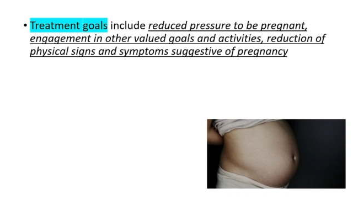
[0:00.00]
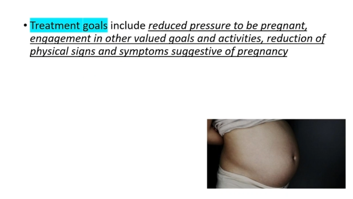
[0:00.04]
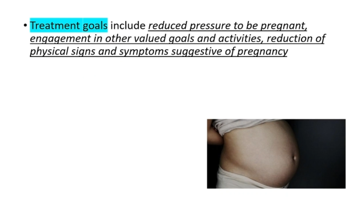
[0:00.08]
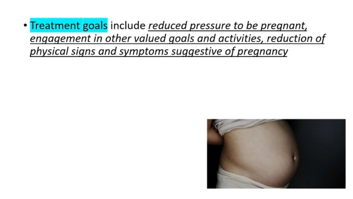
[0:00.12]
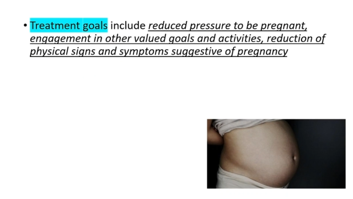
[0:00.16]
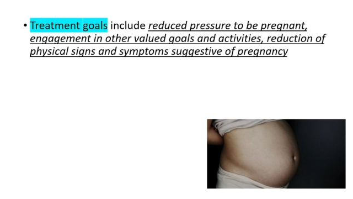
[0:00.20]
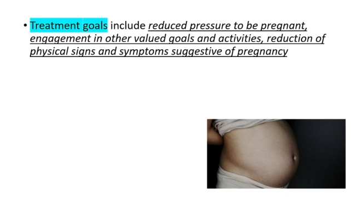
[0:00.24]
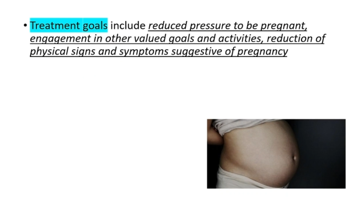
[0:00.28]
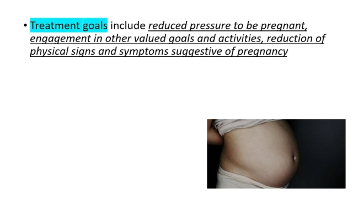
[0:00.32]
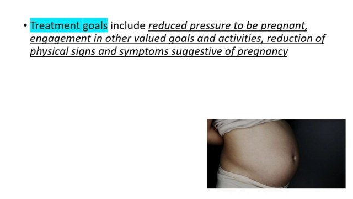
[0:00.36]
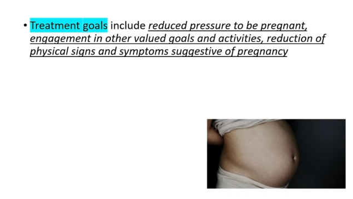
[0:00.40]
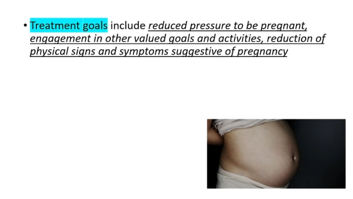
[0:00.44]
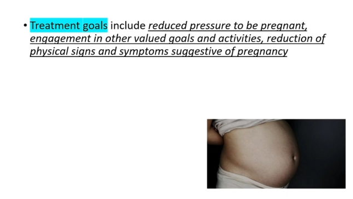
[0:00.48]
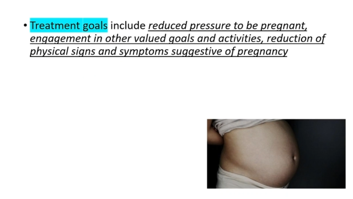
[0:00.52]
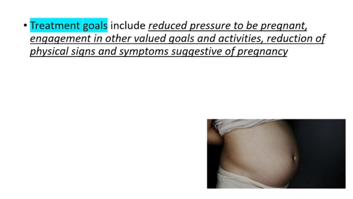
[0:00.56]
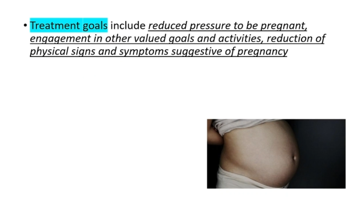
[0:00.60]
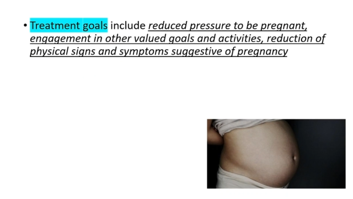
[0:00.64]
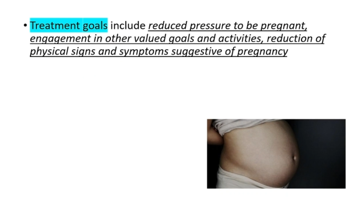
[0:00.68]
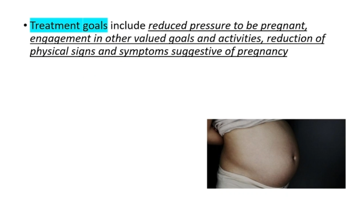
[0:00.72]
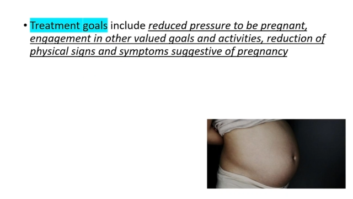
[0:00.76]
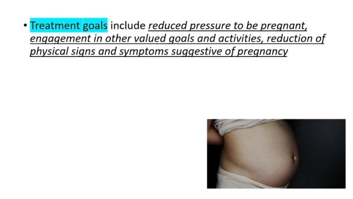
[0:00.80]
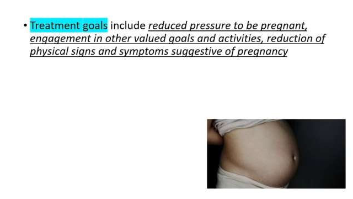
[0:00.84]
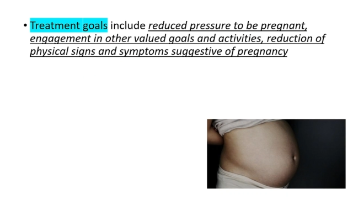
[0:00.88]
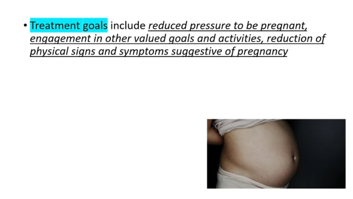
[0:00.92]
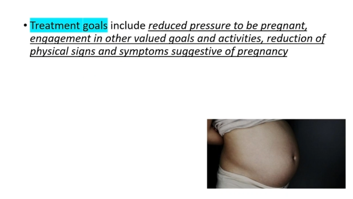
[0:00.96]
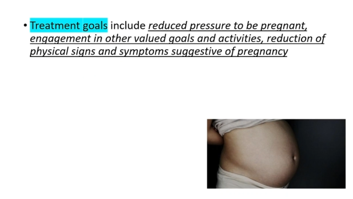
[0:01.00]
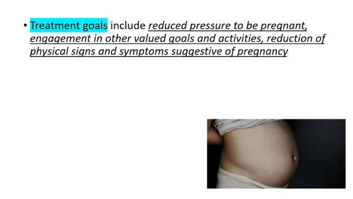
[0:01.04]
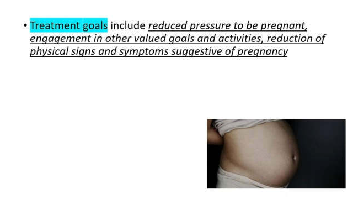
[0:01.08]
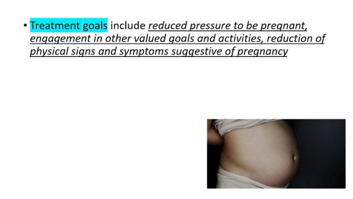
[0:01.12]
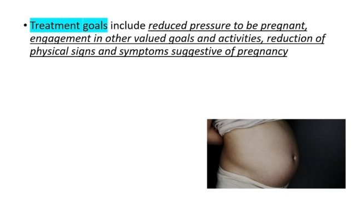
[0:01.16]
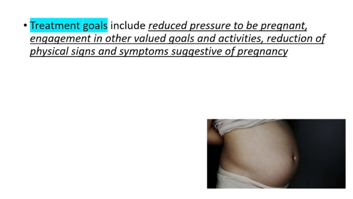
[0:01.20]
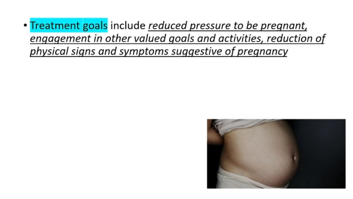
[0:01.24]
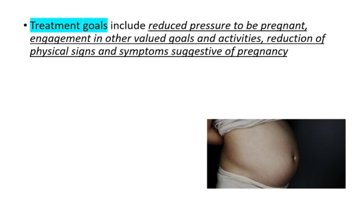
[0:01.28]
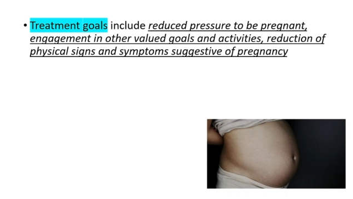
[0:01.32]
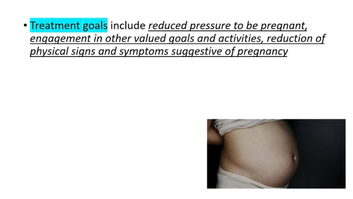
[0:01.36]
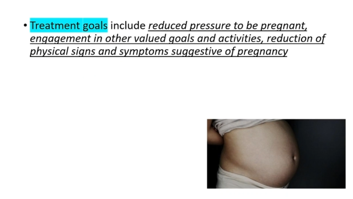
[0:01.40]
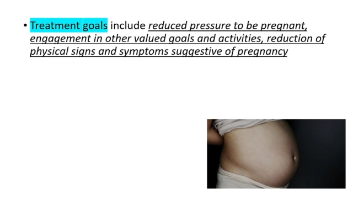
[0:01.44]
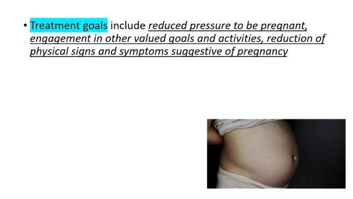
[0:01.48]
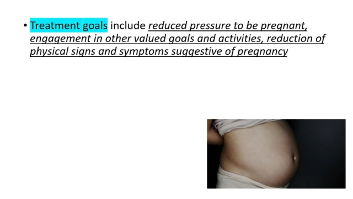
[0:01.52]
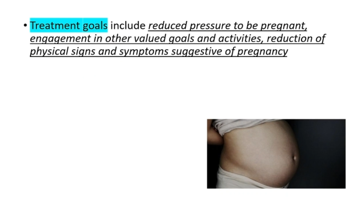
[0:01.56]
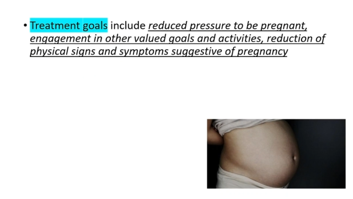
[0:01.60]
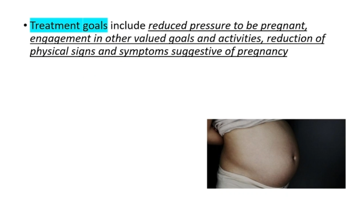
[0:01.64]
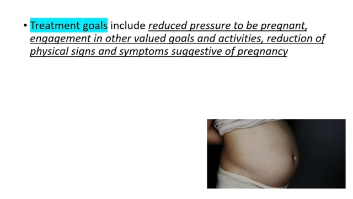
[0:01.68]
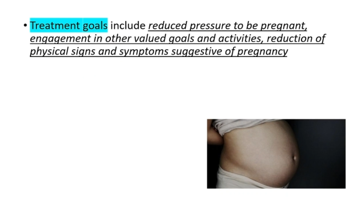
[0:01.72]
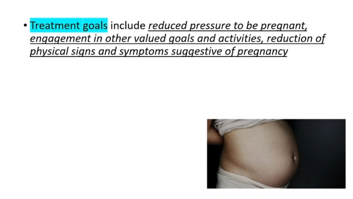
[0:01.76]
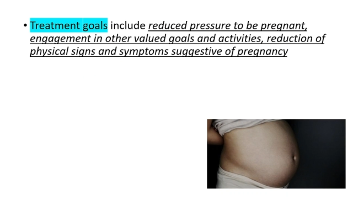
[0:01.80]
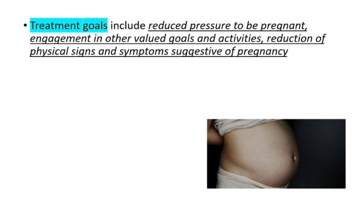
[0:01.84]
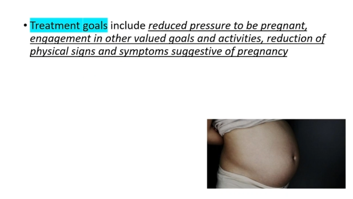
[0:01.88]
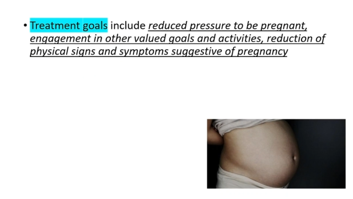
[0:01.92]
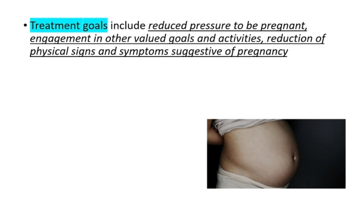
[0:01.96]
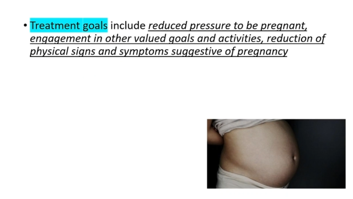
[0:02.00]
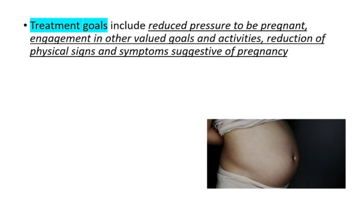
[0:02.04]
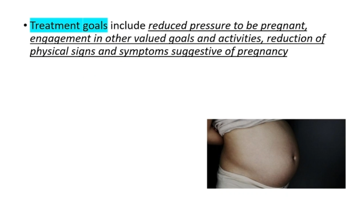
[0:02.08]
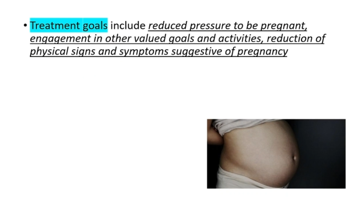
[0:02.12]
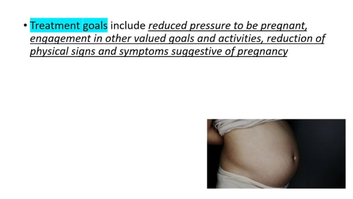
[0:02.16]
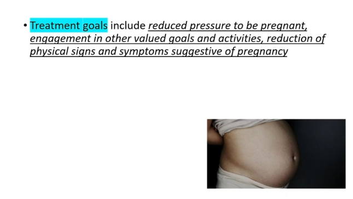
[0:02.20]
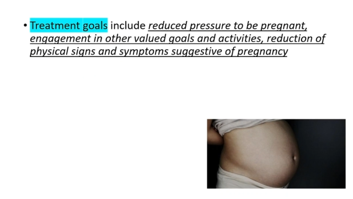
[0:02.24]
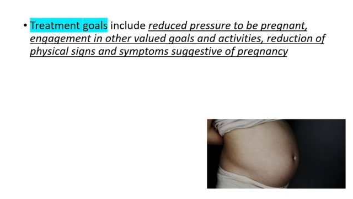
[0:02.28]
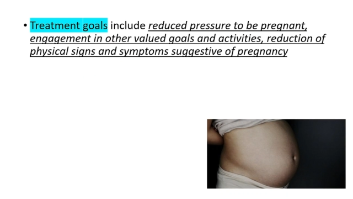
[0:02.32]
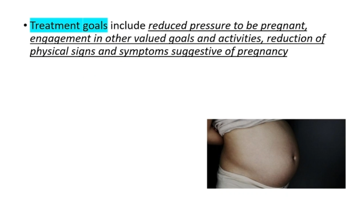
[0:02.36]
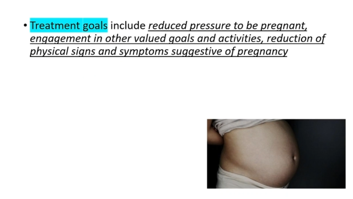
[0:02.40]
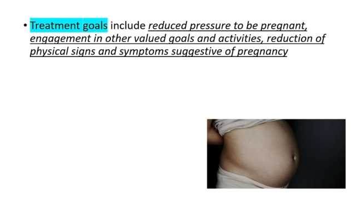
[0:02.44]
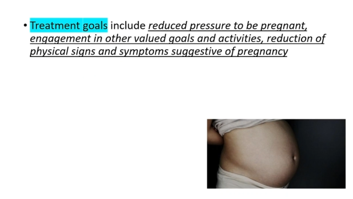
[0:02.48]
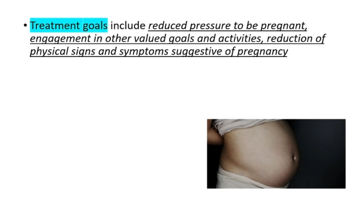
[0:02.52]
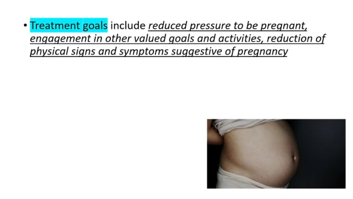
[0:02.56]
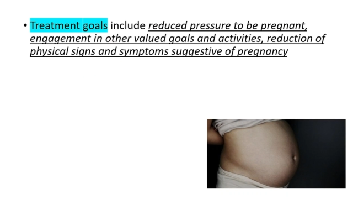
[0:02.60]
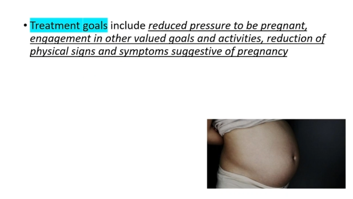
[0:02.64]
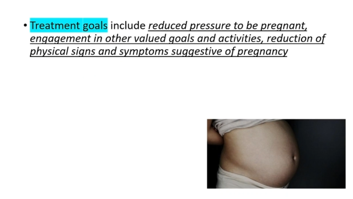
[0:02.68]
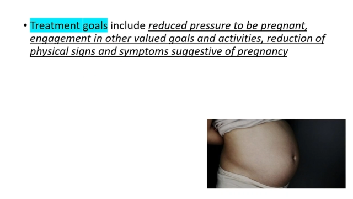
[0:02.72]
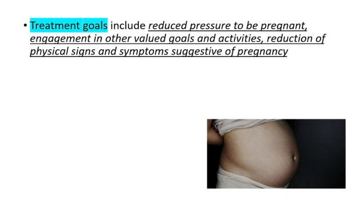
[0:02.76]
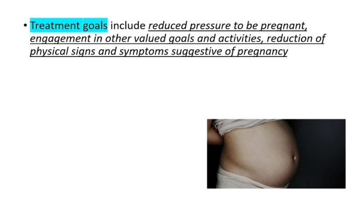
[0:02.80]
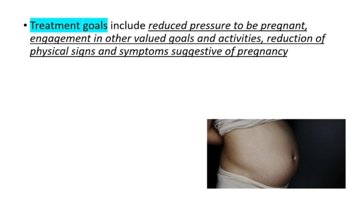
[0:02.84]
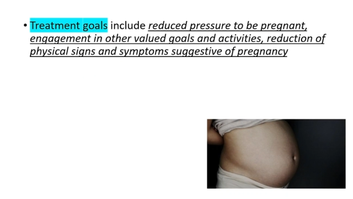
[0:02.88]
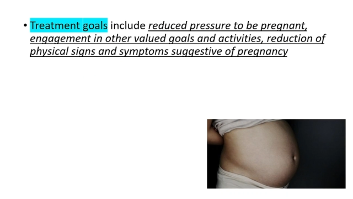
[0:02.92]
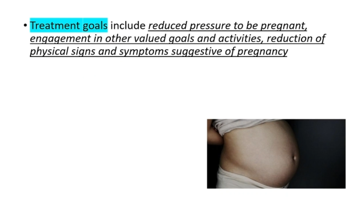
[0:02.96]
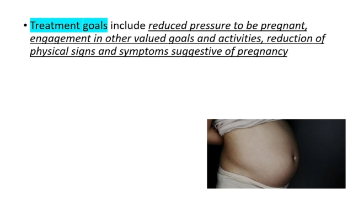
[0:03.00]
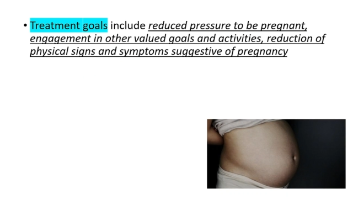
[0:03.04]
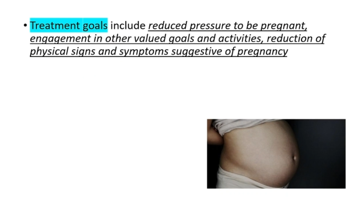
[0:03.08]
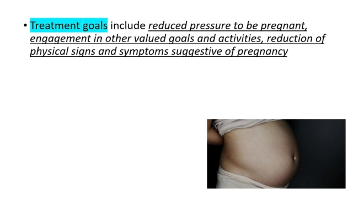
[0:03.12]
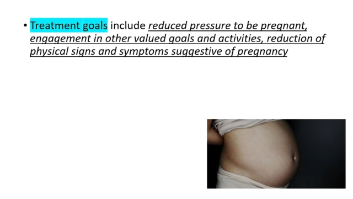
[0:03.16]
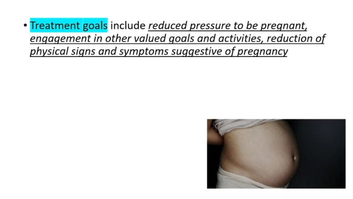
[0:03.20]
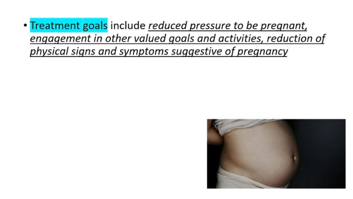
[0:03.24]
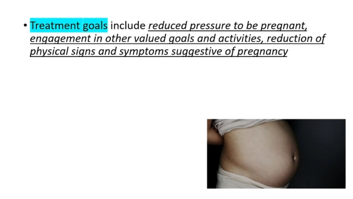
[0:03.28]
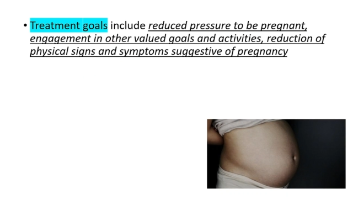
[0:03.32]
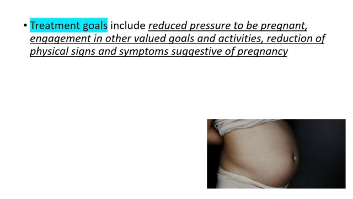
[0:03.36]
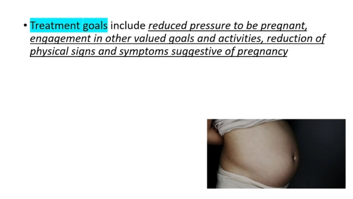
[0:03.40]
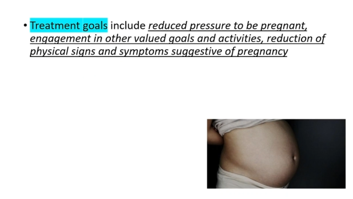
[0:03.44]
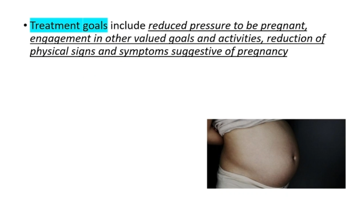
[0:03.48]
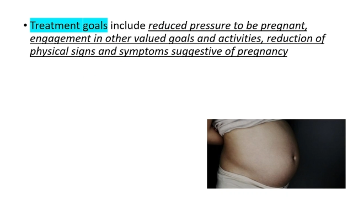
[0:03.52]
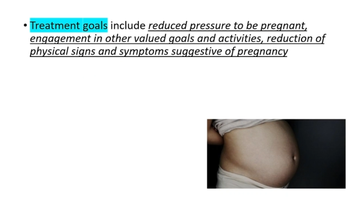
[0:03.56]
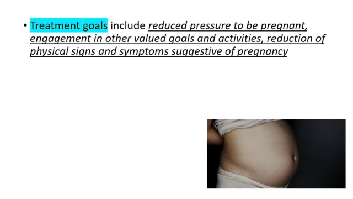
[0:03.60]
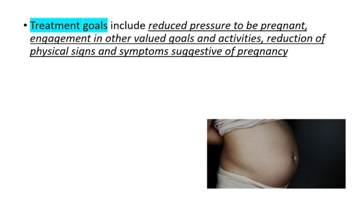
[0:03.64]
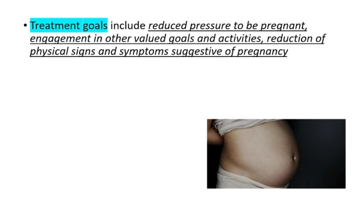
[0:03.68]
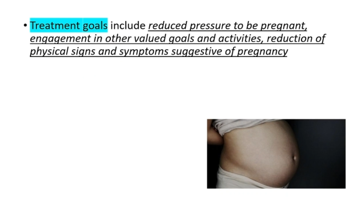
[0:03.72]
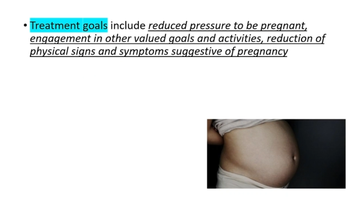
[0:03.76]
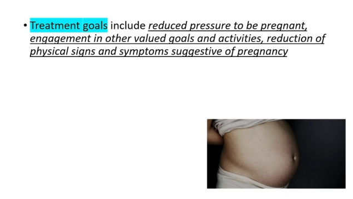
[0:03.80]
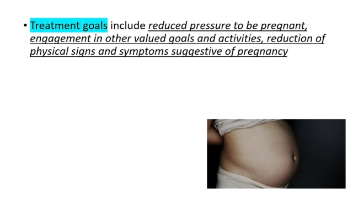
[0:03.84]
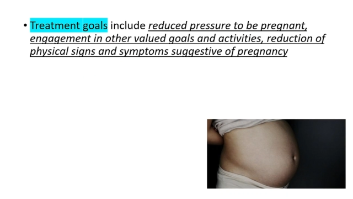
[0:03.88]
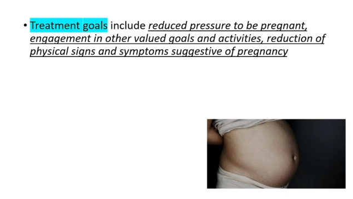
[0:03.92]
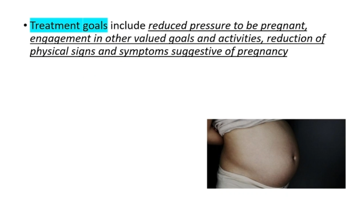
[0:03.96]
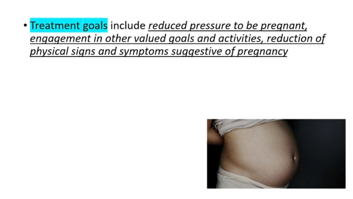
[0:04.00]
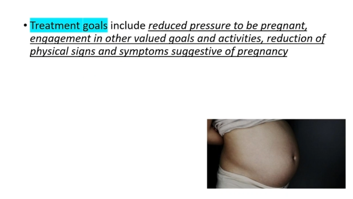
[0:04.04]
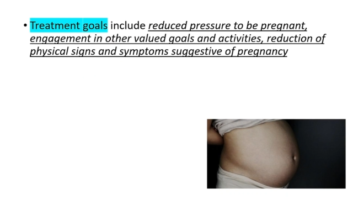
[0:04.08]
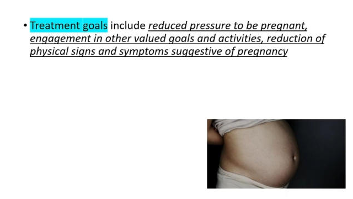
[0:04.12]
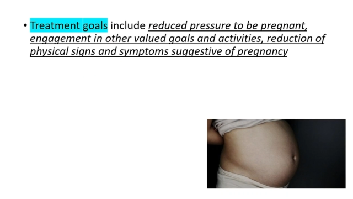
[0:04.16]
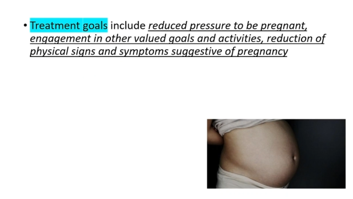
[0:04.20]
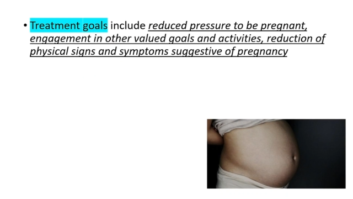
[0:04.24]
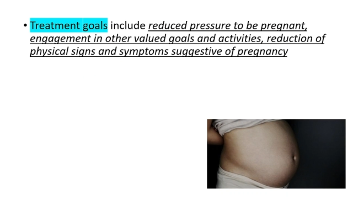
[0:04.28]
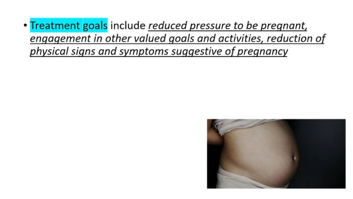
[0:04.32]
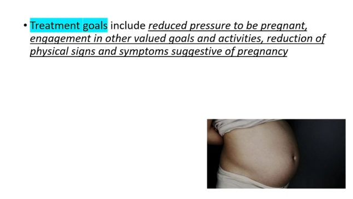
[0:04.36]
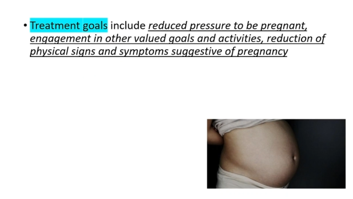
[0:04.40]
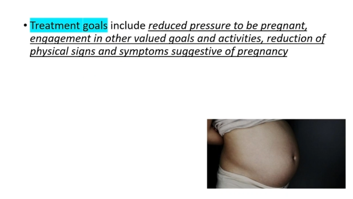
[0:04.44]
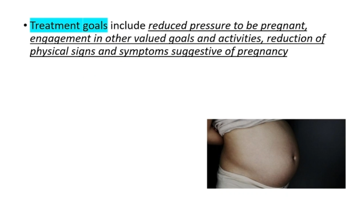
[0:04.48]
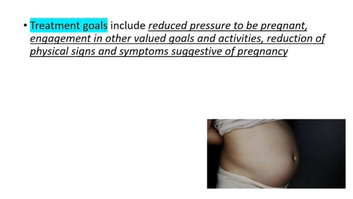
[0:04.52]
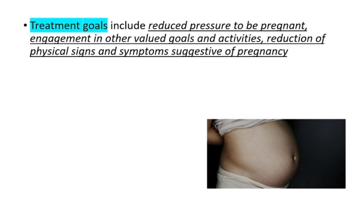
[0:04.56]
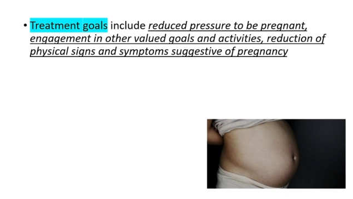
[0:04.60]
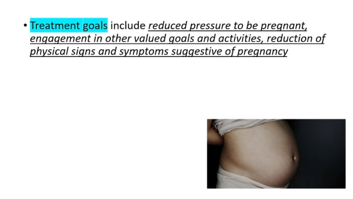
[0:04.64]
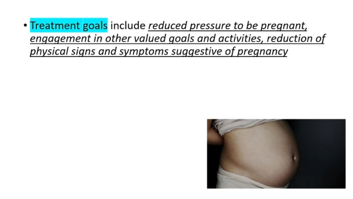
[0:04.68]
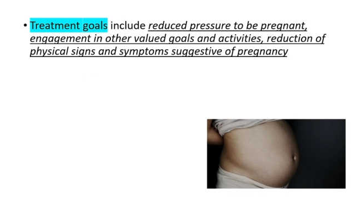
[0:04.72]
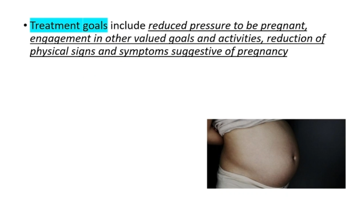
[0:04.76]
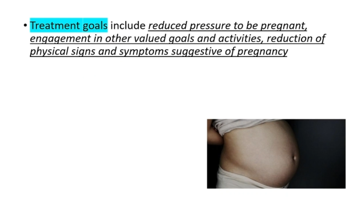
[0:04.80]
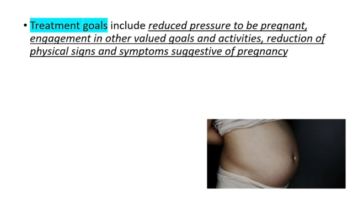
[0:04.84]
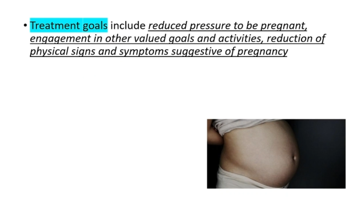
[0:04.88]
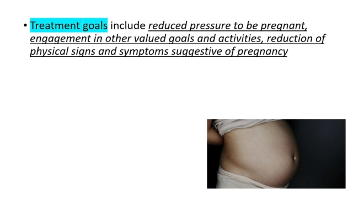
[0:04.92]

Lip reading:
Nobody's mouth can be seen.